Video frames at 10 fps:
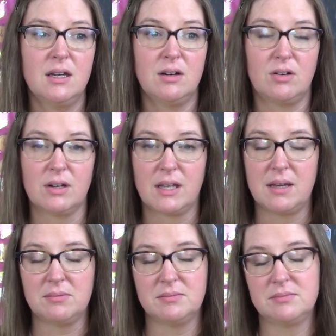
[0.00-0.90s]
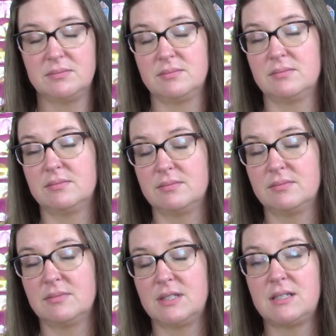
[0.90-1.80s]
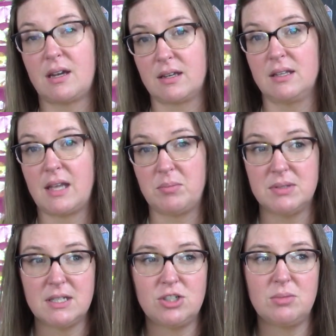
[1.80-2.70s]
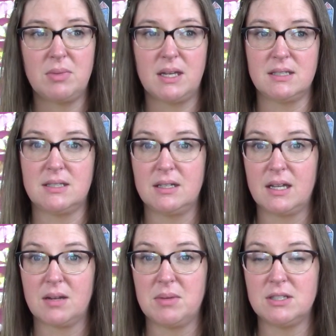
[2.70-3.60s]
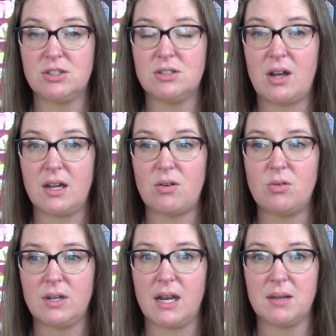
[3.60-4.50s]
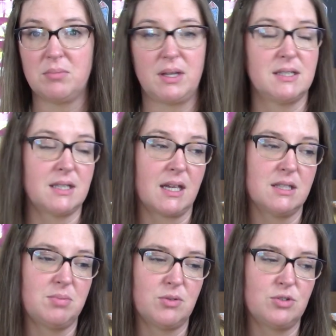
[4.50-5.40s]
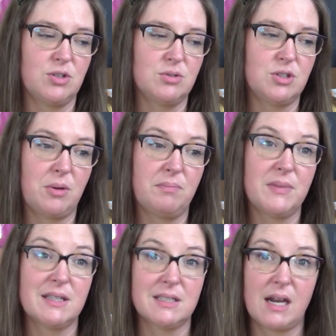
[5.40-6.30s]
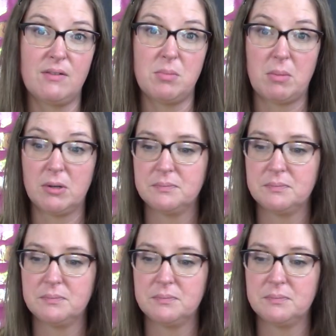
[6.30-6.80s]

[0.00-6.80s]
or get stuck in that position because the ligament's not holding it in place like it's supposed to. So that's kind of a bummer.